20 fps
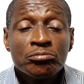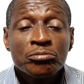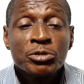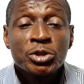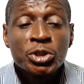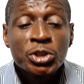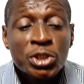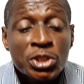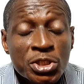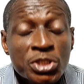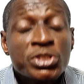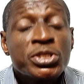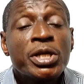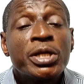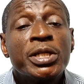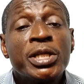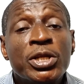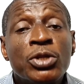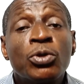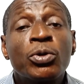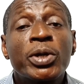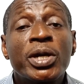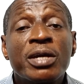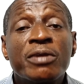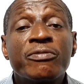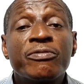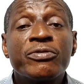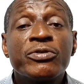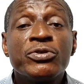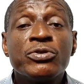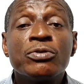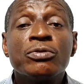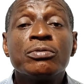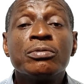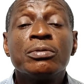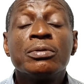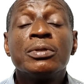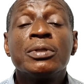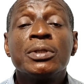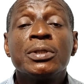sincerely looking for
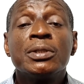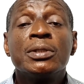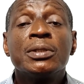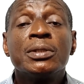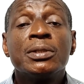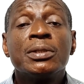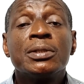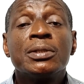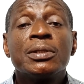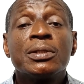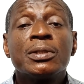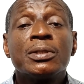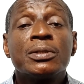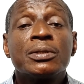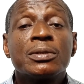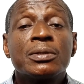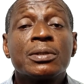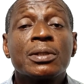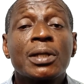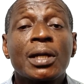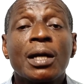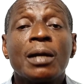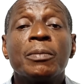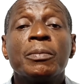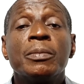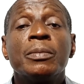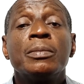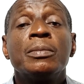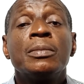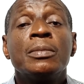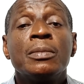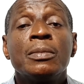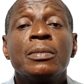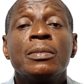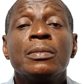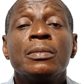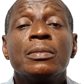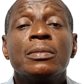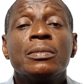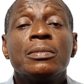you to come
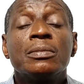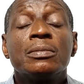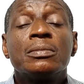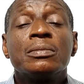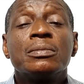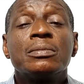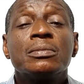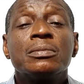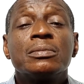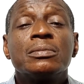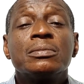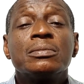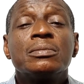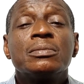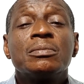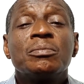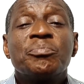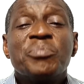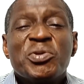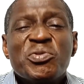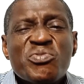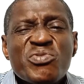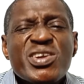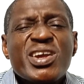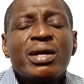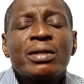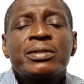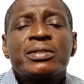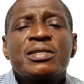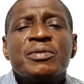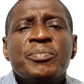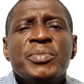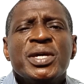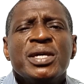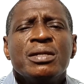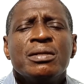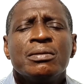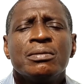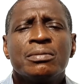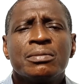be real to
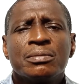me.